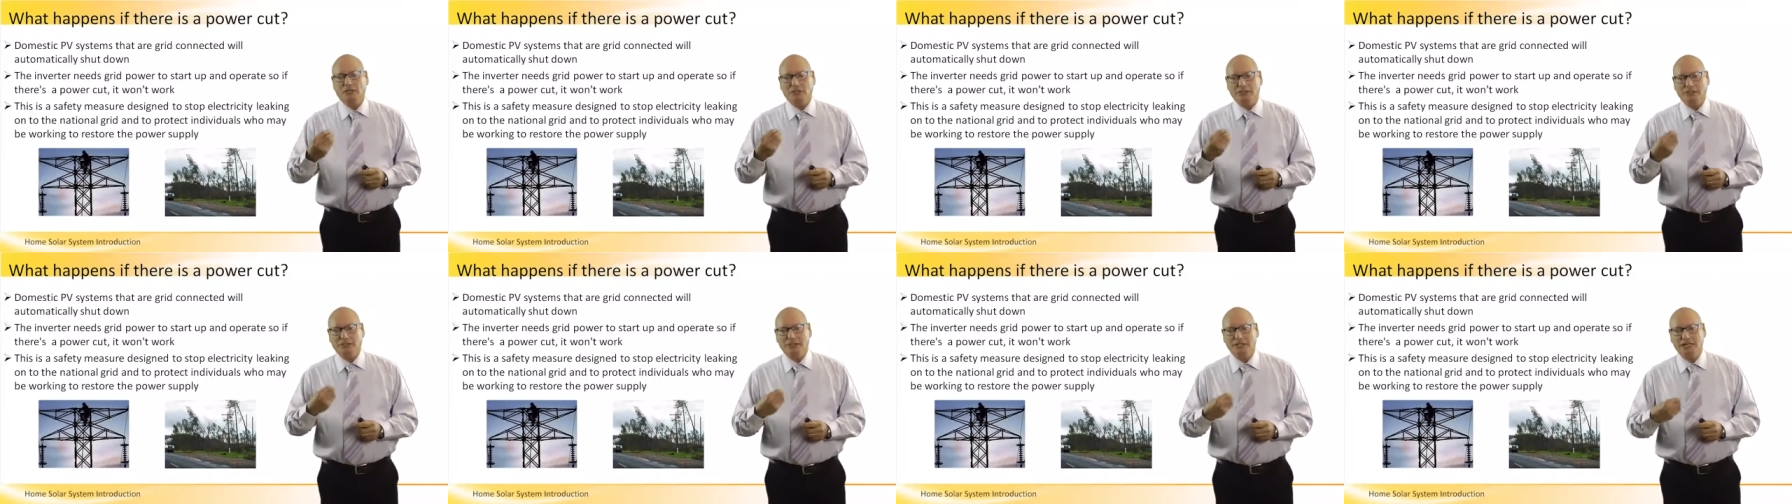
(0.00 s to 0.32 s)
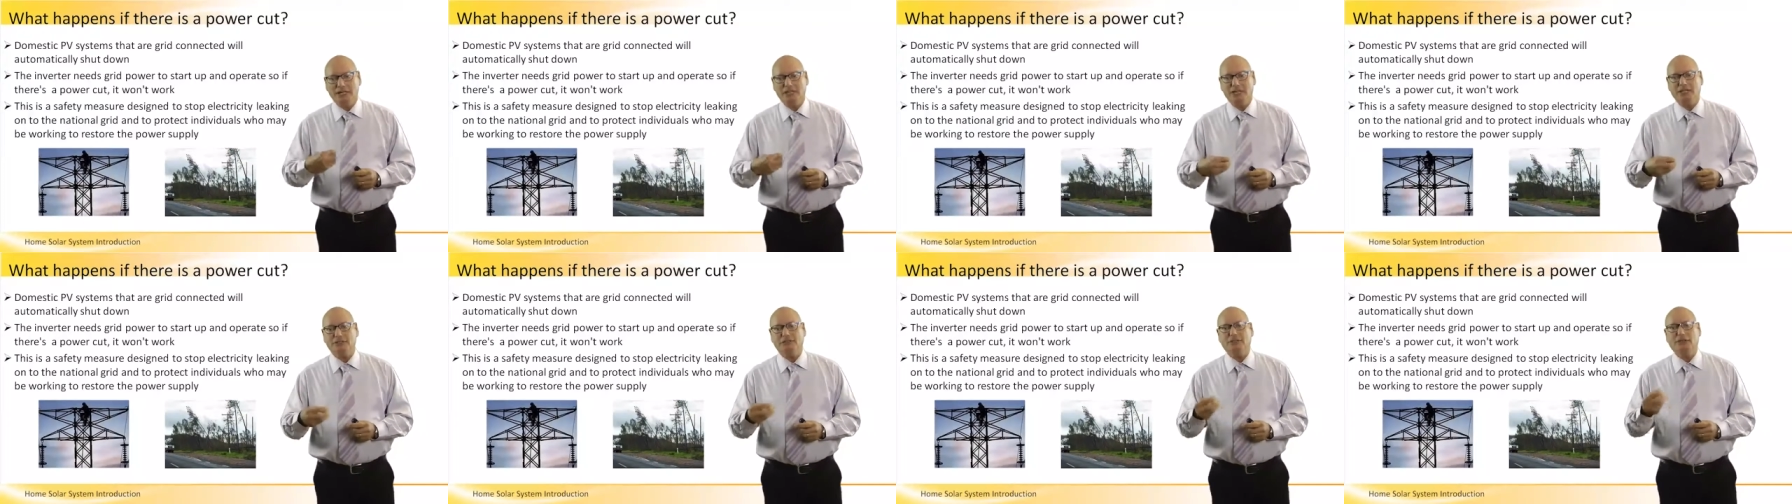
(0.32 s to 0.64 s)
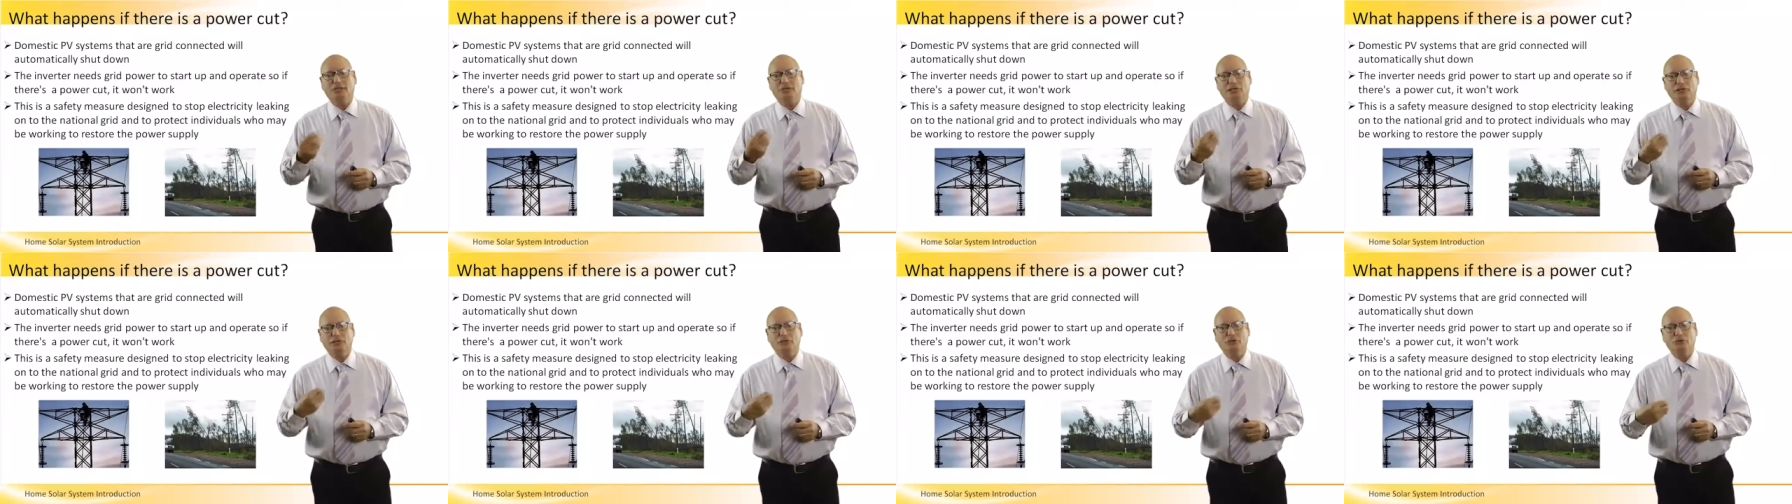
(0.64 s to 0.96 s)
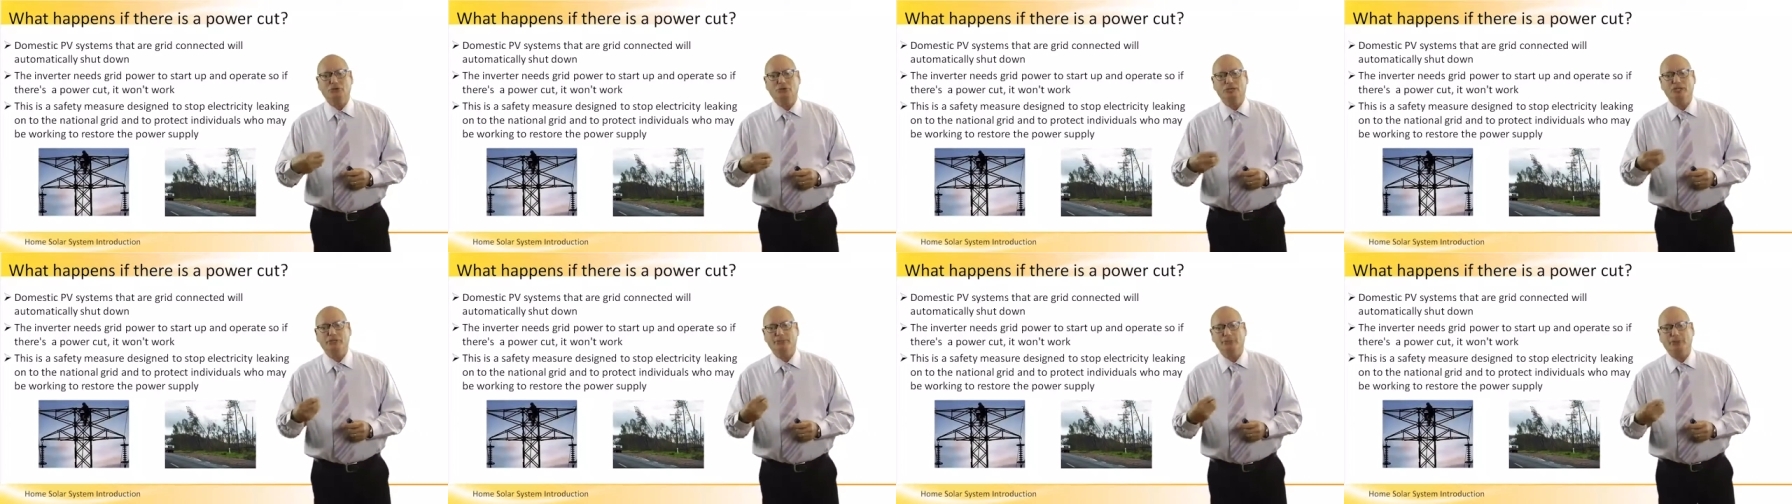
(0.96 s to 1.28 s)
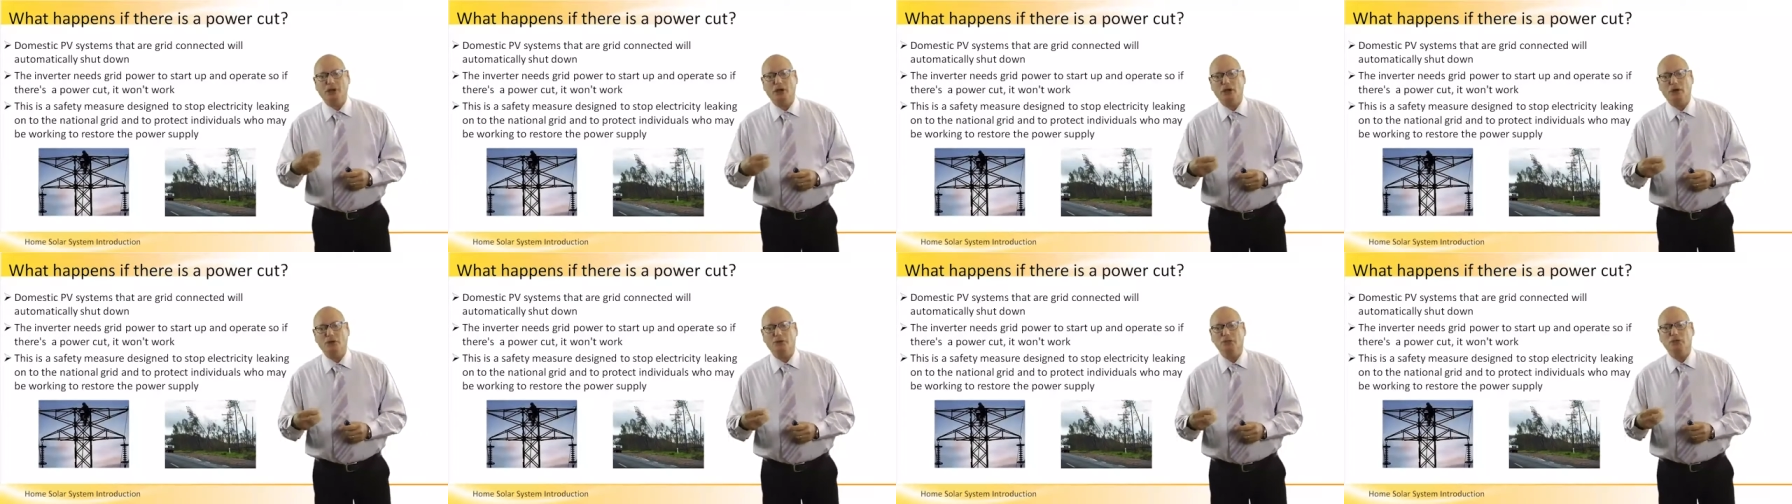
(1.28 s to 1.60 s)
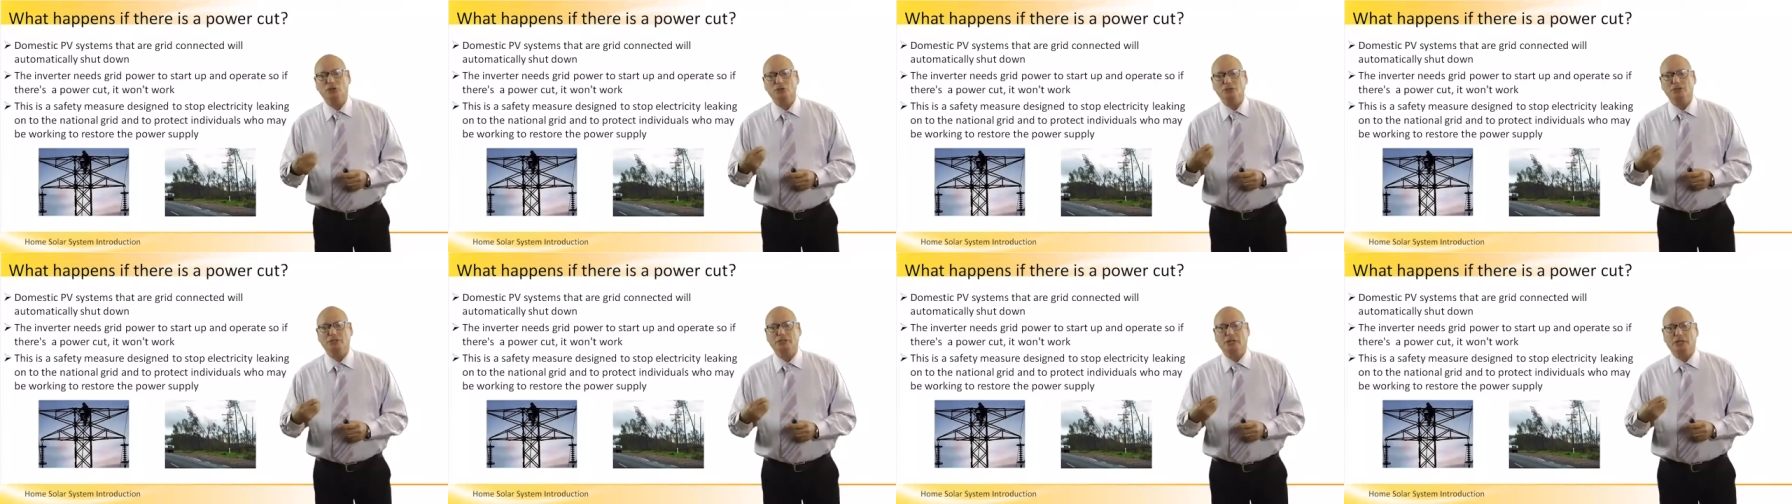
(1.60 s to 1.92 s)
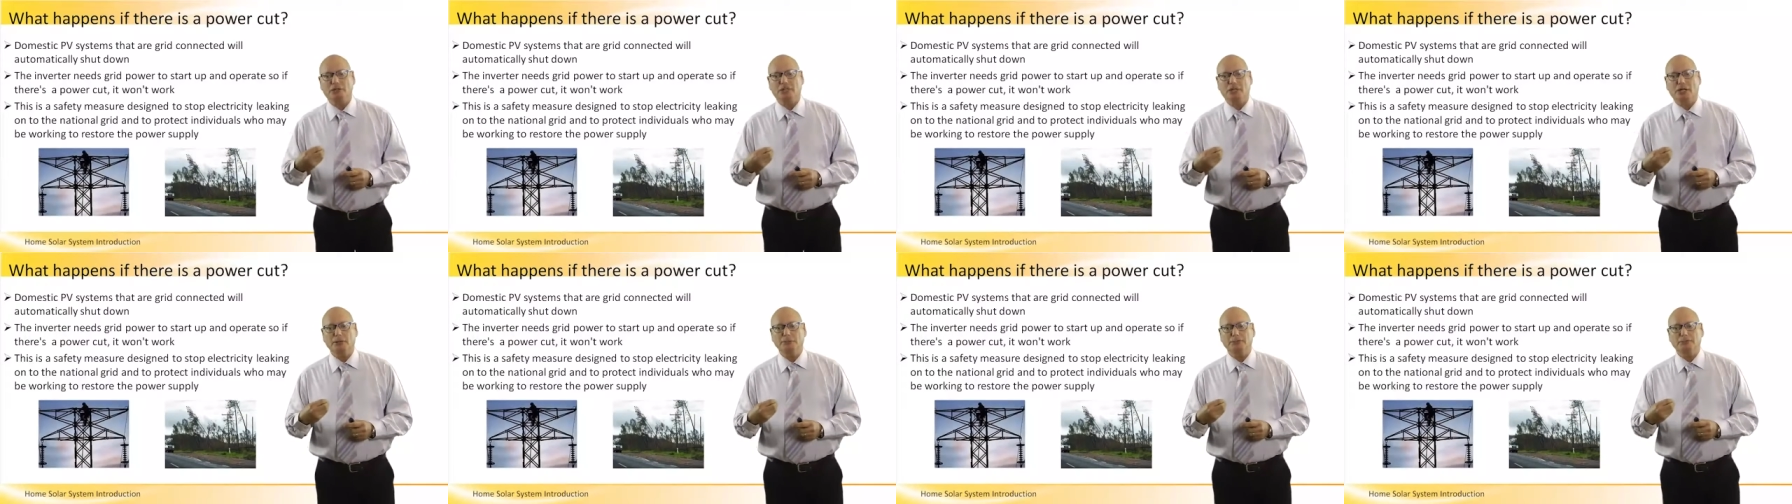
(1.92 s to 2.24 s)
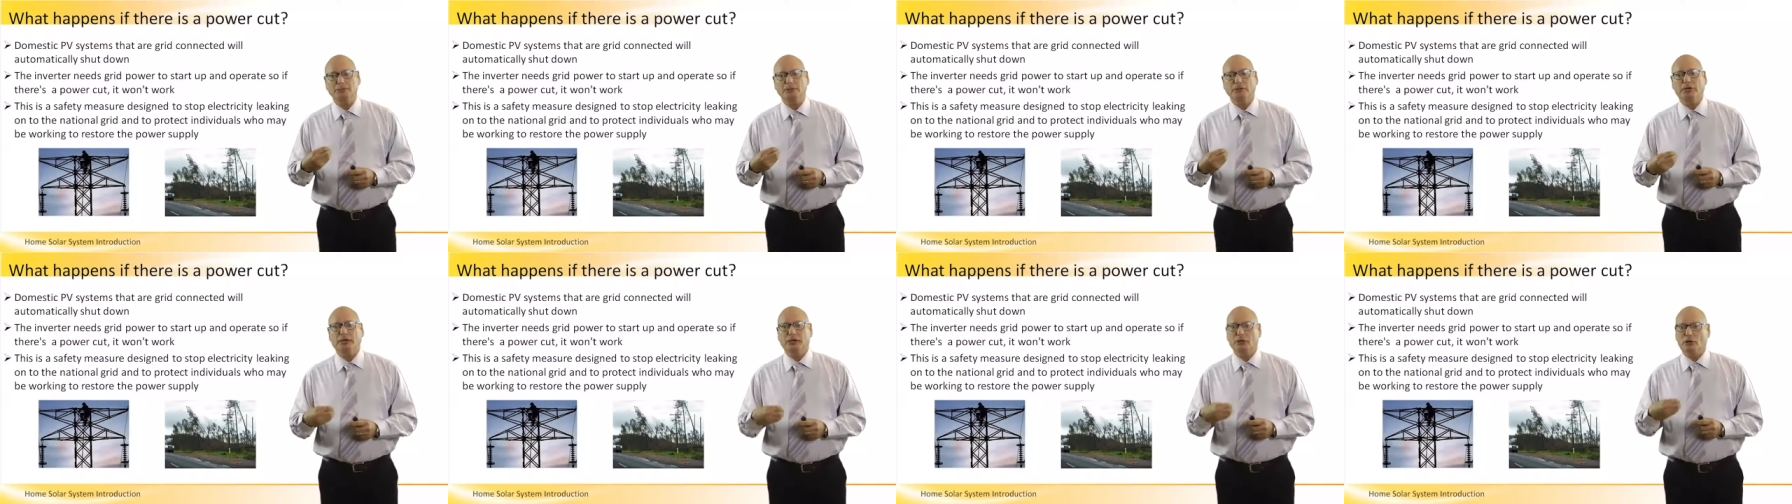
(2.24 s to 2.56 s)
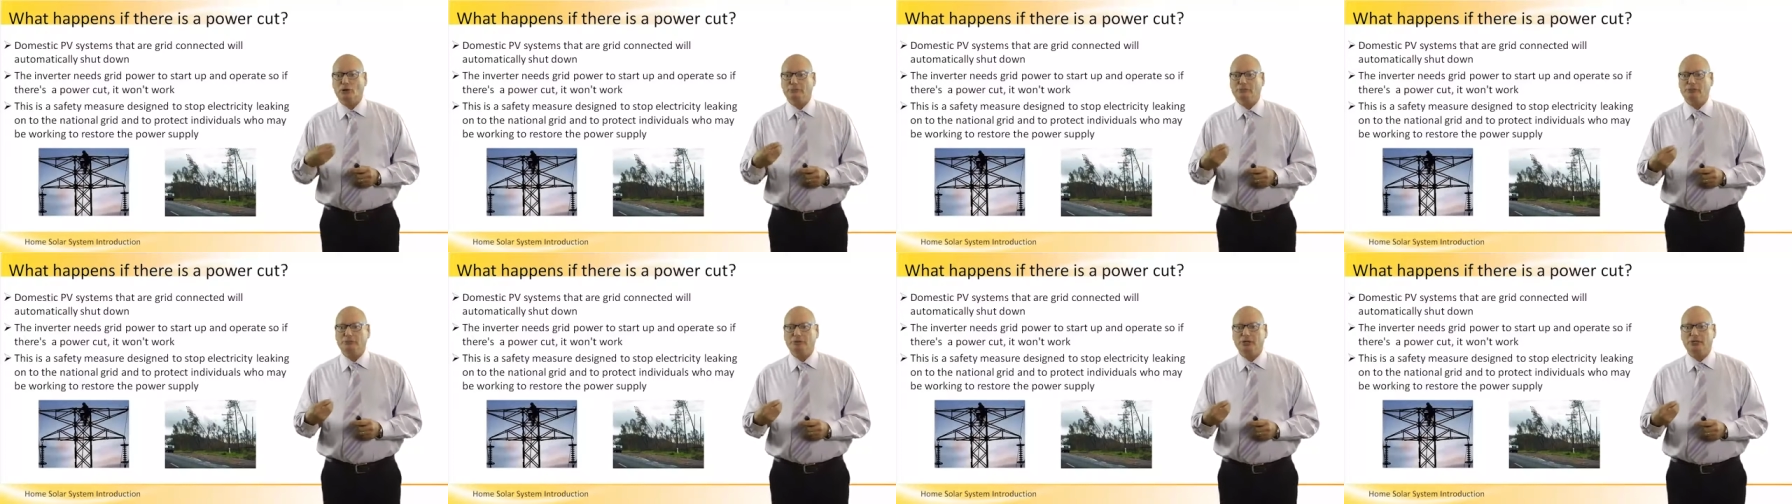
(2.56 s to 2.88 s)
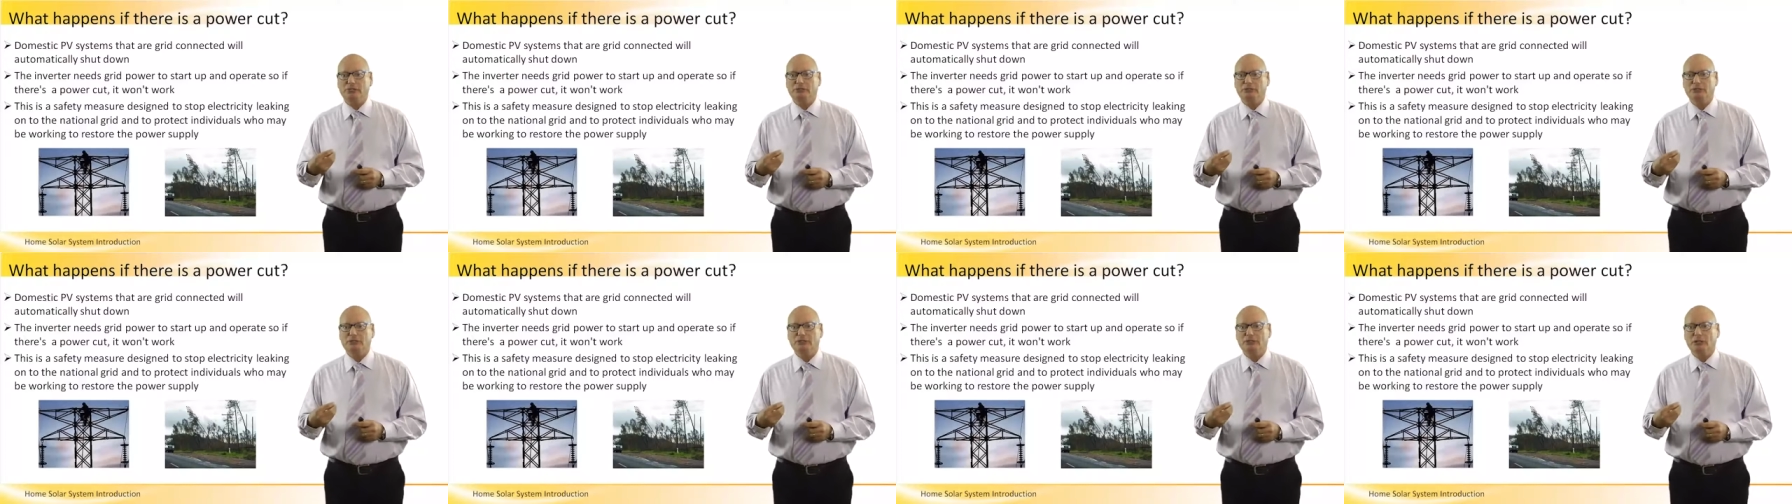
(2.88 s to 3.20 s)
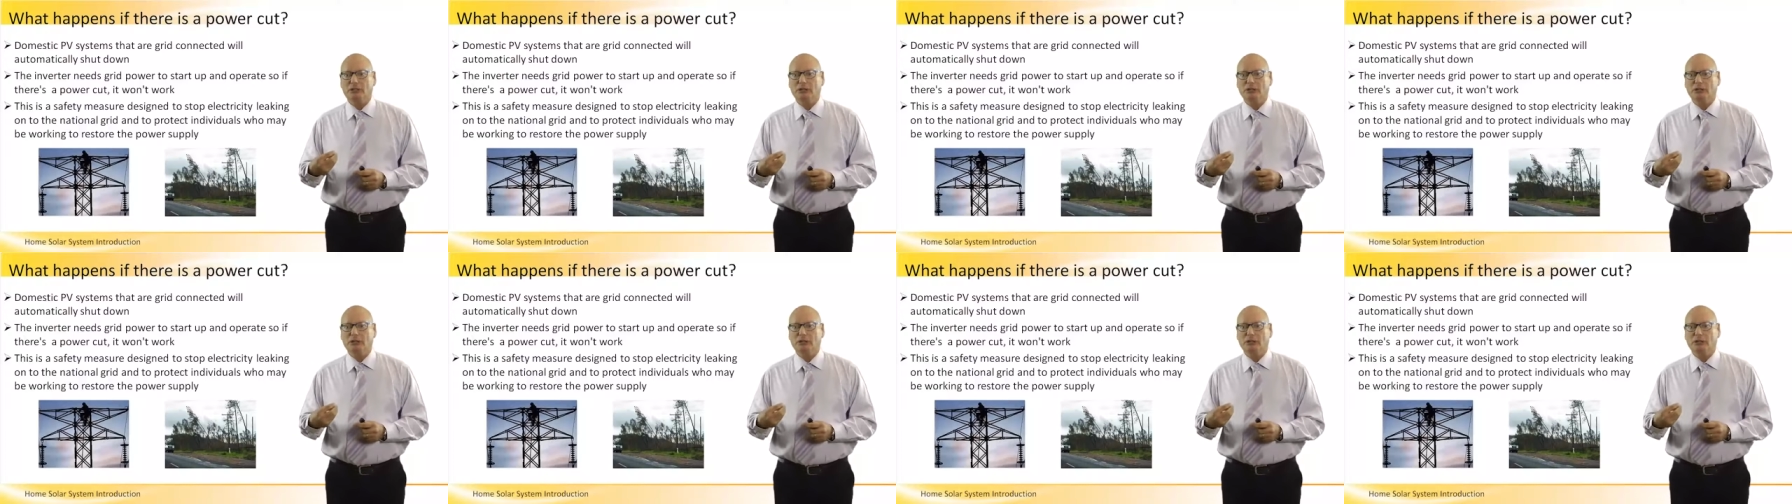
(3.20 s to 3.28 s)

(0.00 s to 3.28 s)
need grid power to start up and operate.